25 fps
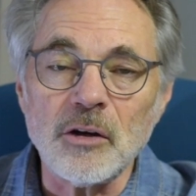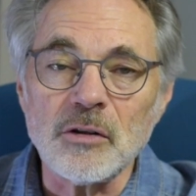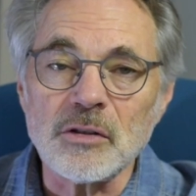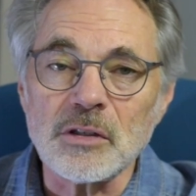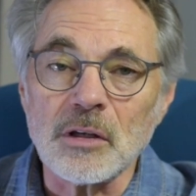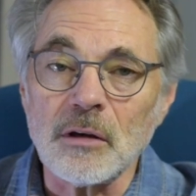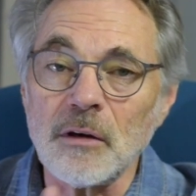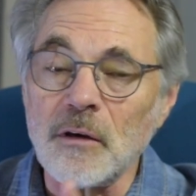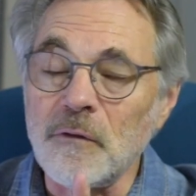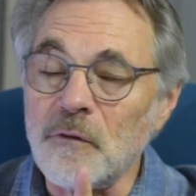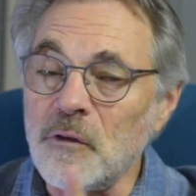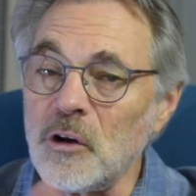
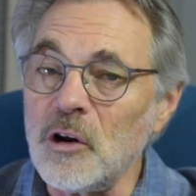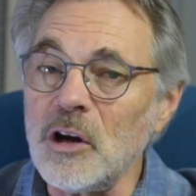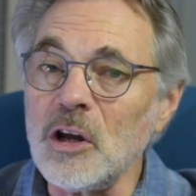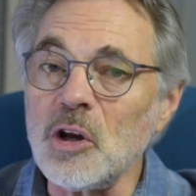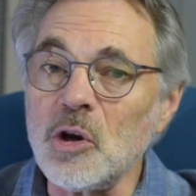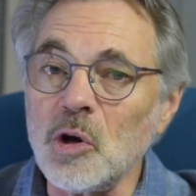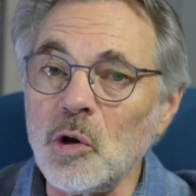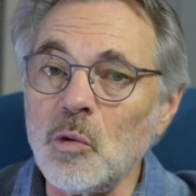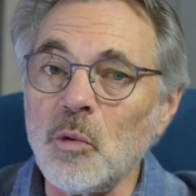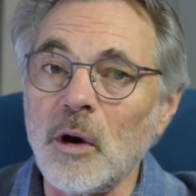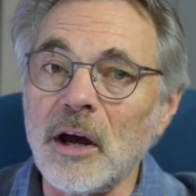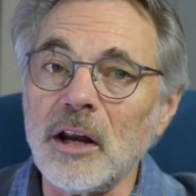So a very
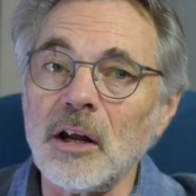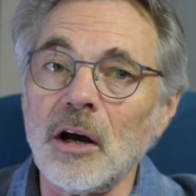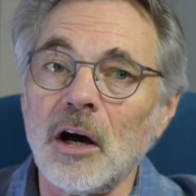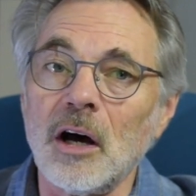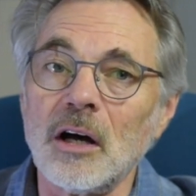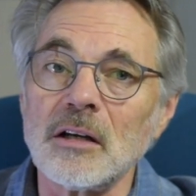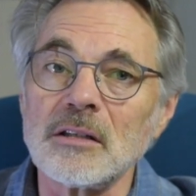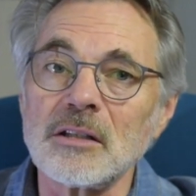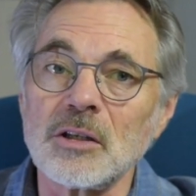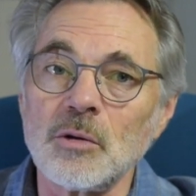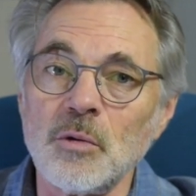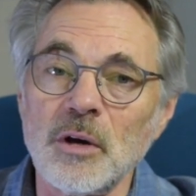good way to
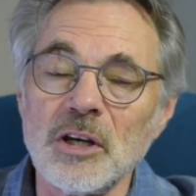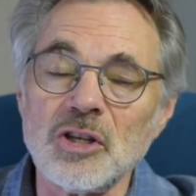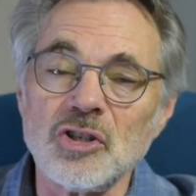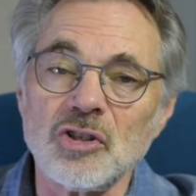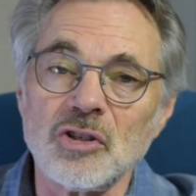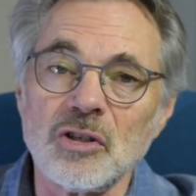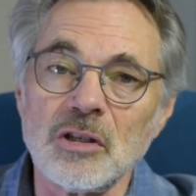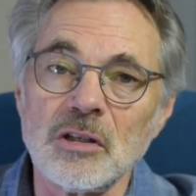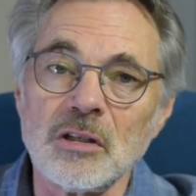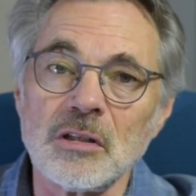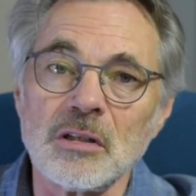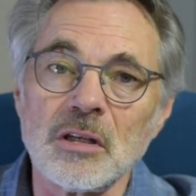ask
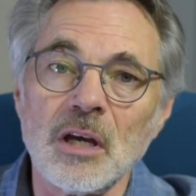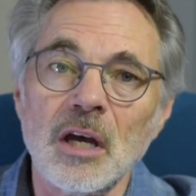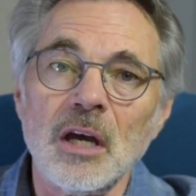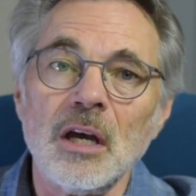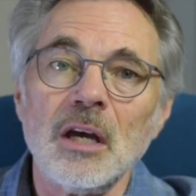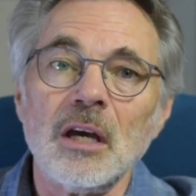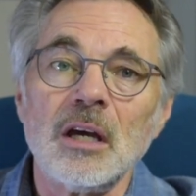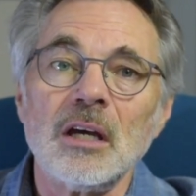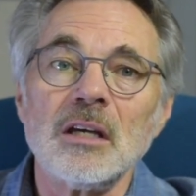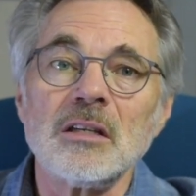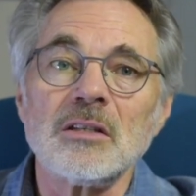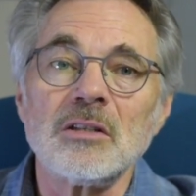questions
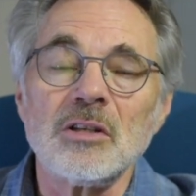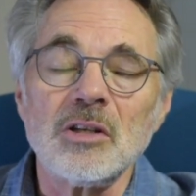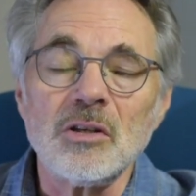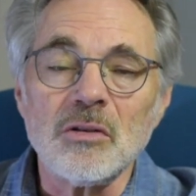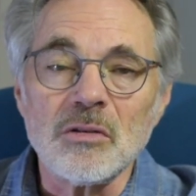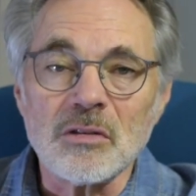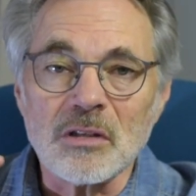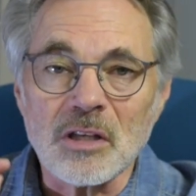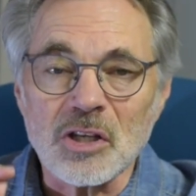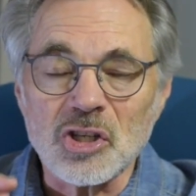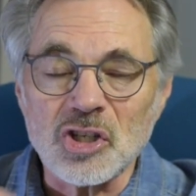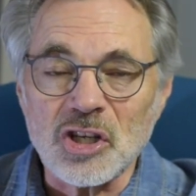is to
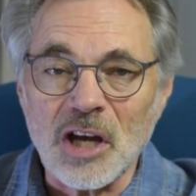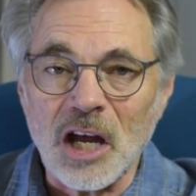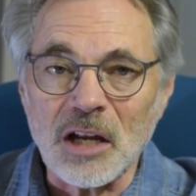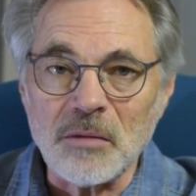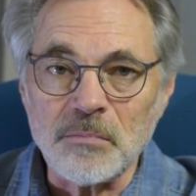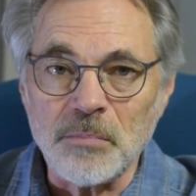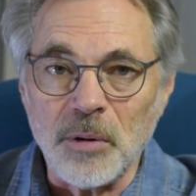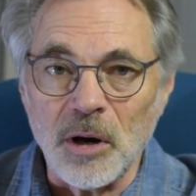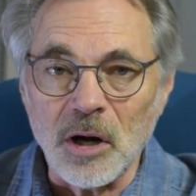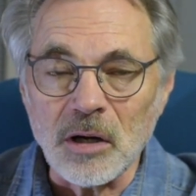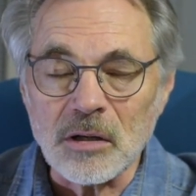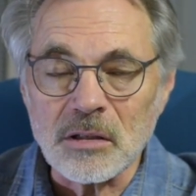use the
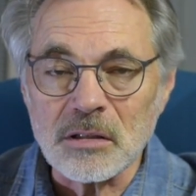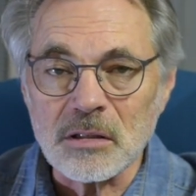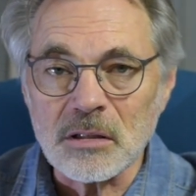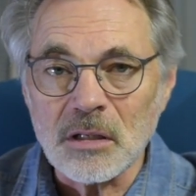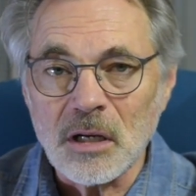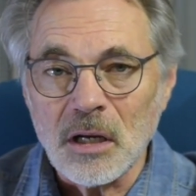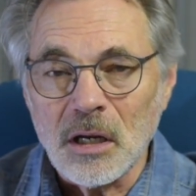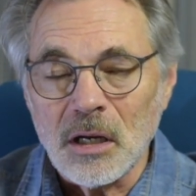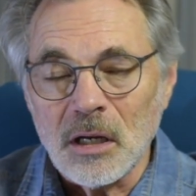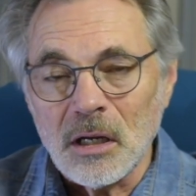chat box.